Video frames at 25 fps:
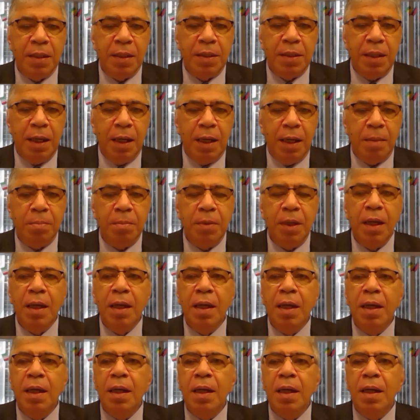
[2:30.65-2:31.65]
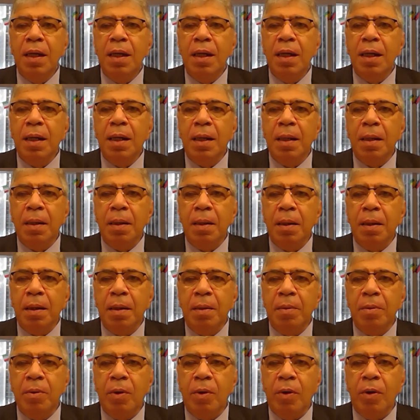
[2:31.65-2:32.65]
the time
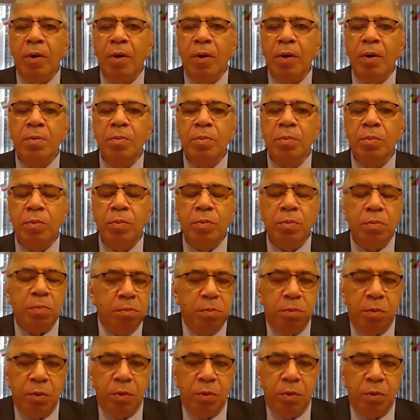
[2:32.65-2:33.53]
on